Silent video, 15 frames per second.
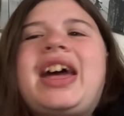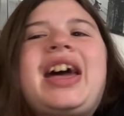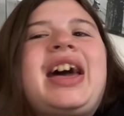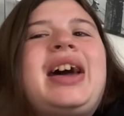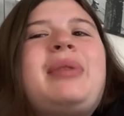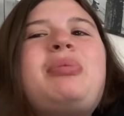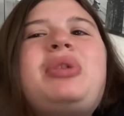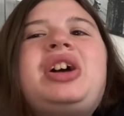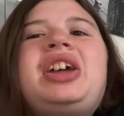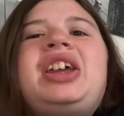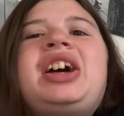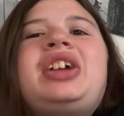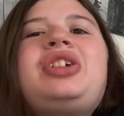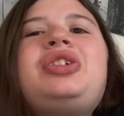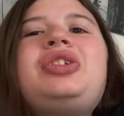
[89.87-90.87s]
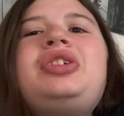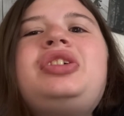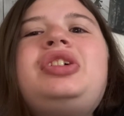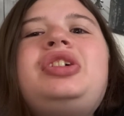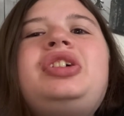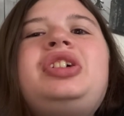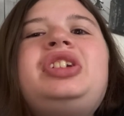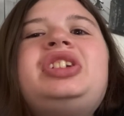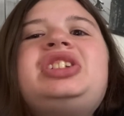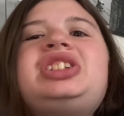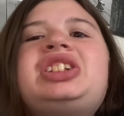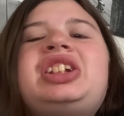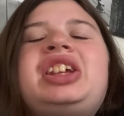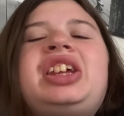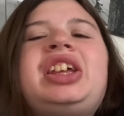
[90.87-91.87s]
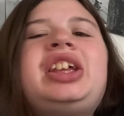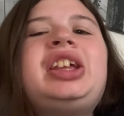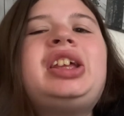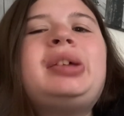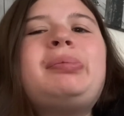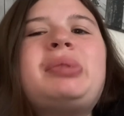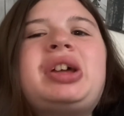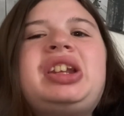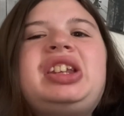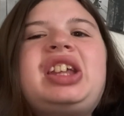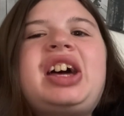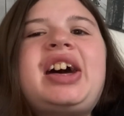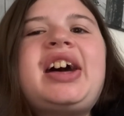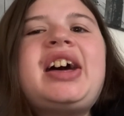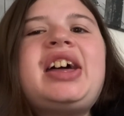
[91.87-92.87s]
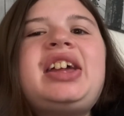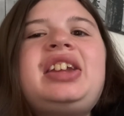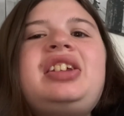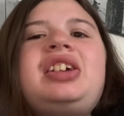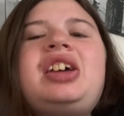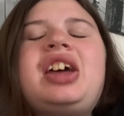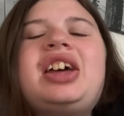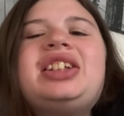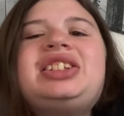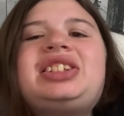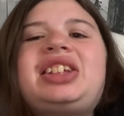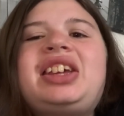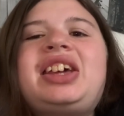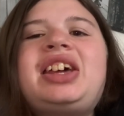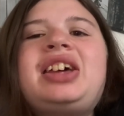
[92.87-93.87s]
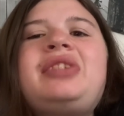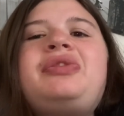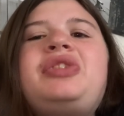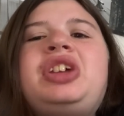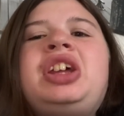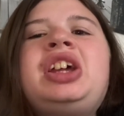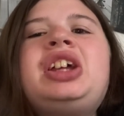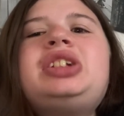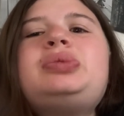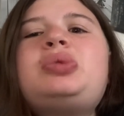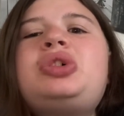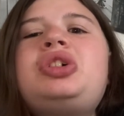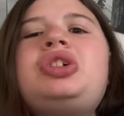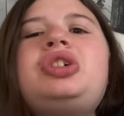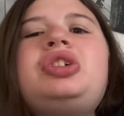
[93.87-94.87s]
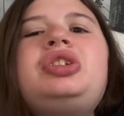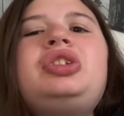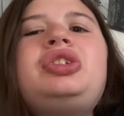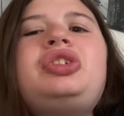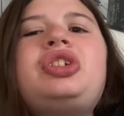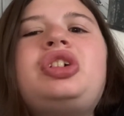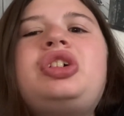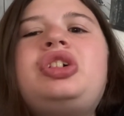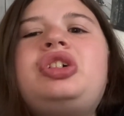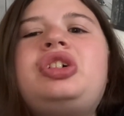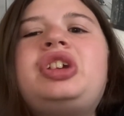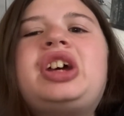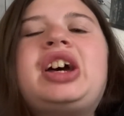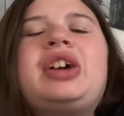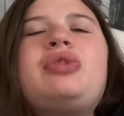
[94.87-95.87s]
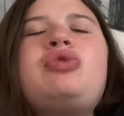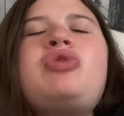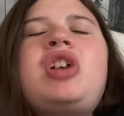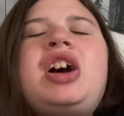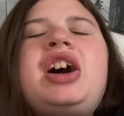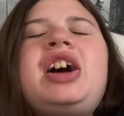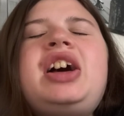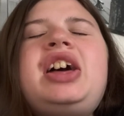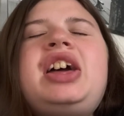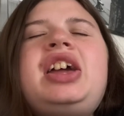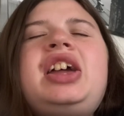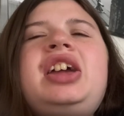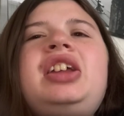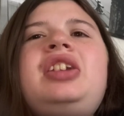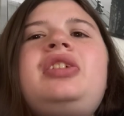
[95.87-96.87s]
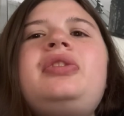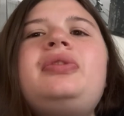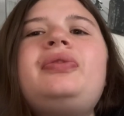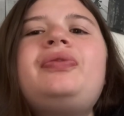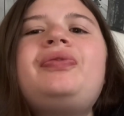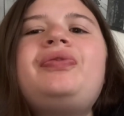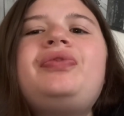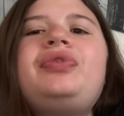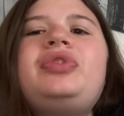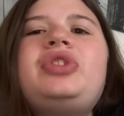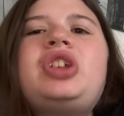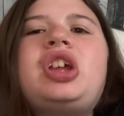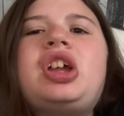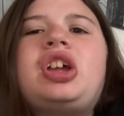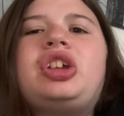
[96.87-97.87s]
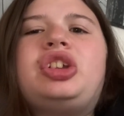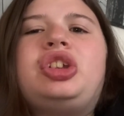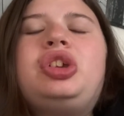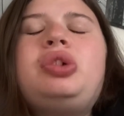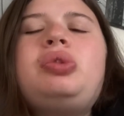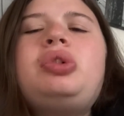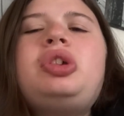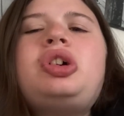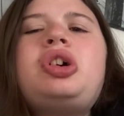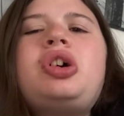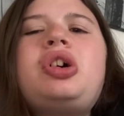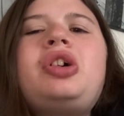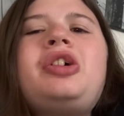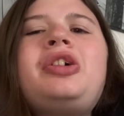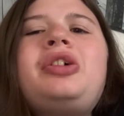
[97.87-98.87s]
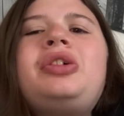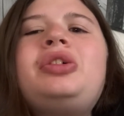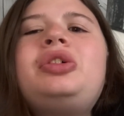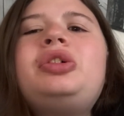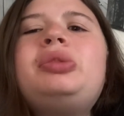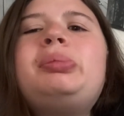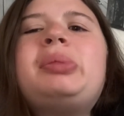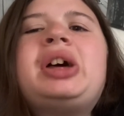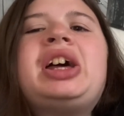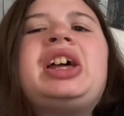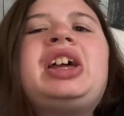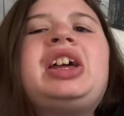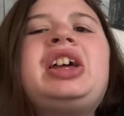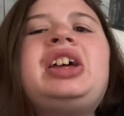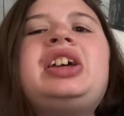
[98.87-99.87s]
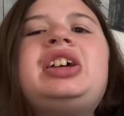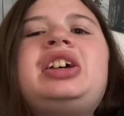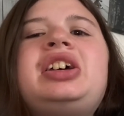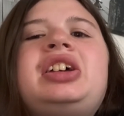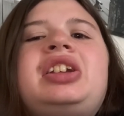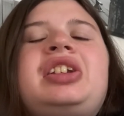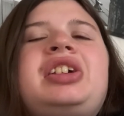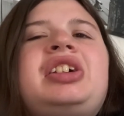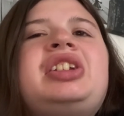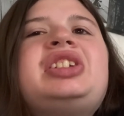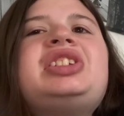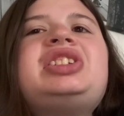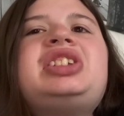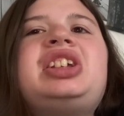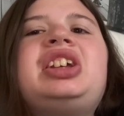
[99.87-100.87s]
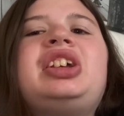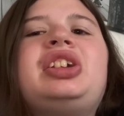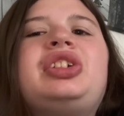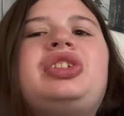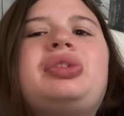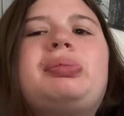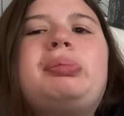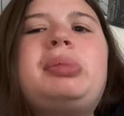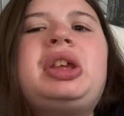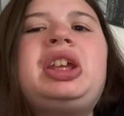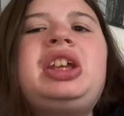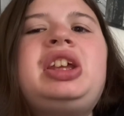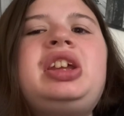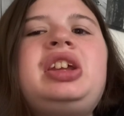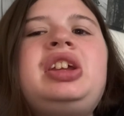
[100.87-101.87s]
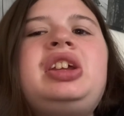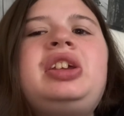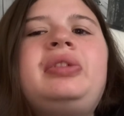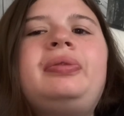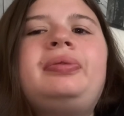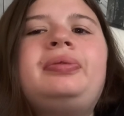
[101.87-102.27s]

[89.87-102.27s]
And when I couldn't sleep at night, scared things wouldn't turn out right, you would hold my hand and sing to me.